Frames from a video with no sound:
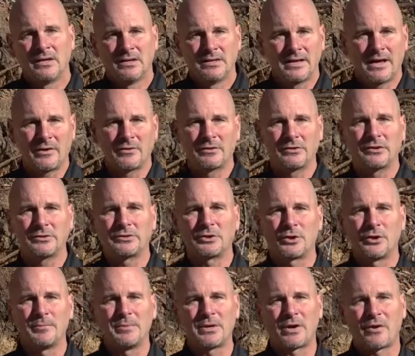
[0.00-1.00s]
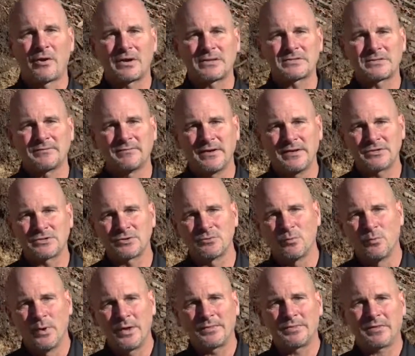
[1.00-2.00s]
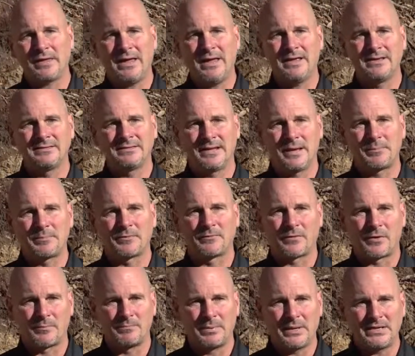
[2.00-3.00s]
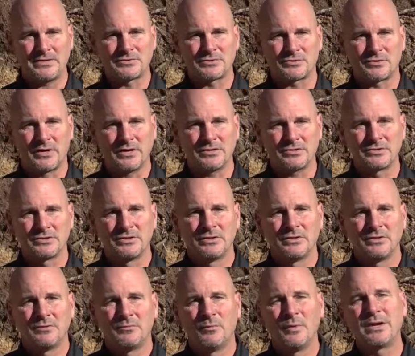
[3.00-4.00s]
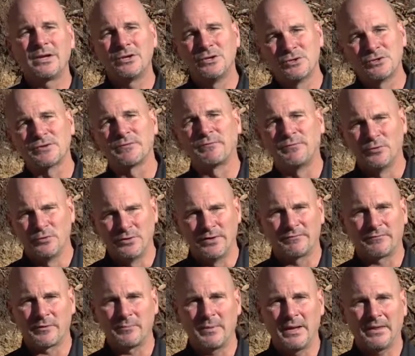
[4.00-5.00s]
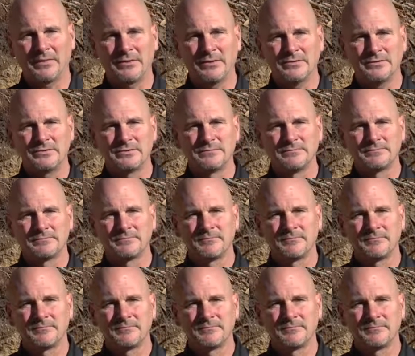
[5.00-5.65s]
Now, to determine our excavation width and depth of our base trench, we can use a few different methods.